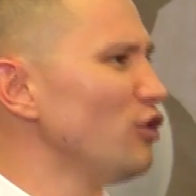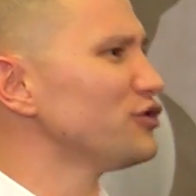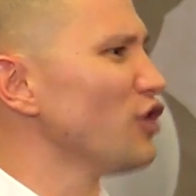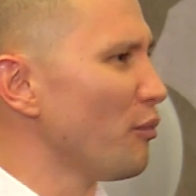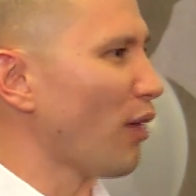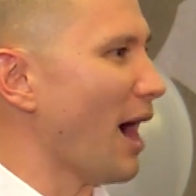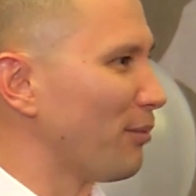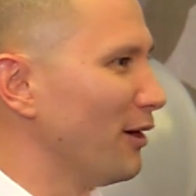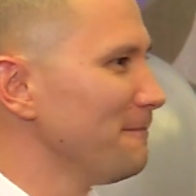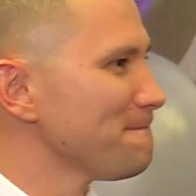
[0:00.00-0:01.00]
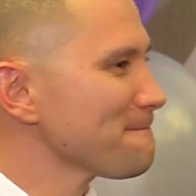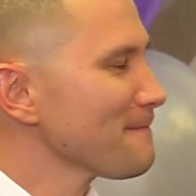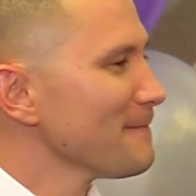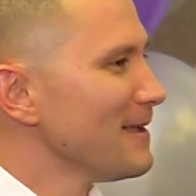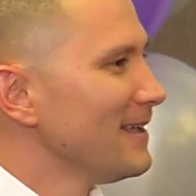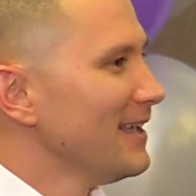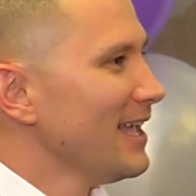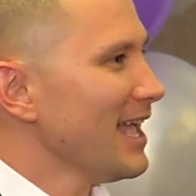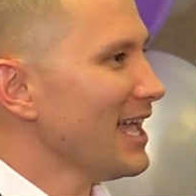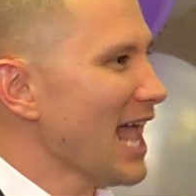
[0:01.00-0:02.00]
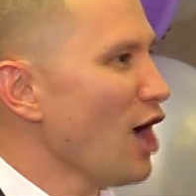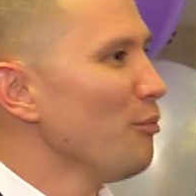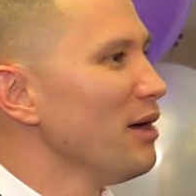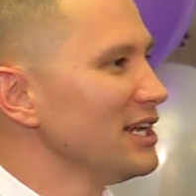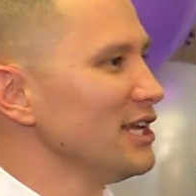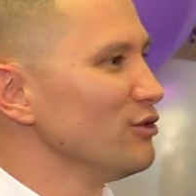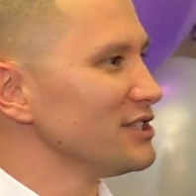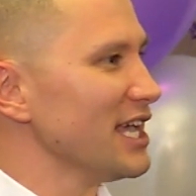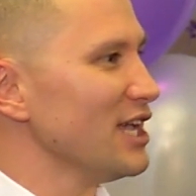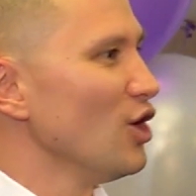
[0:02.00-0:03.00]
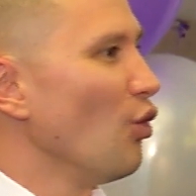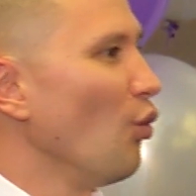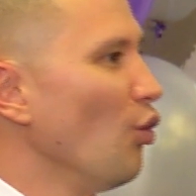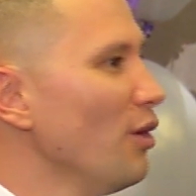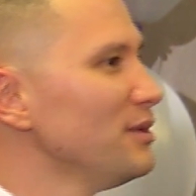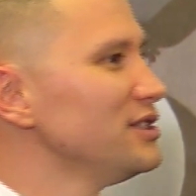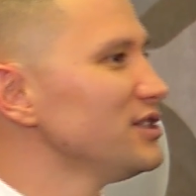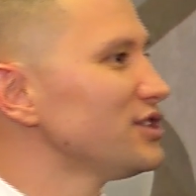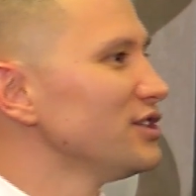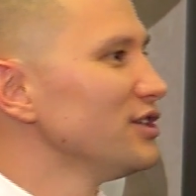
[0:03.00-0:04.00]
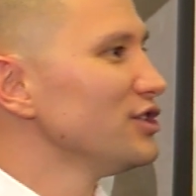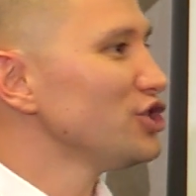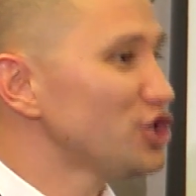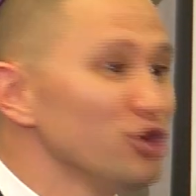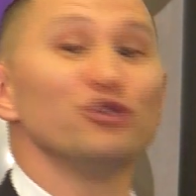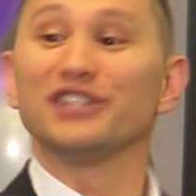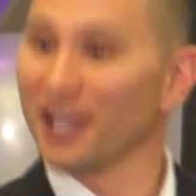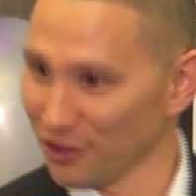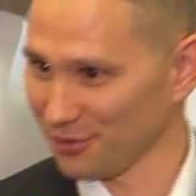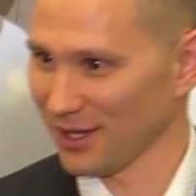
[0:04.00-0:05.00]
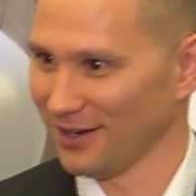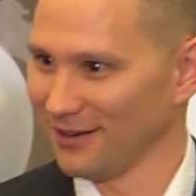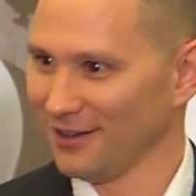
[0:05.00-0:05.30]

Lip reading: old soap opera. And Al Bundy was a woman's shoe salesman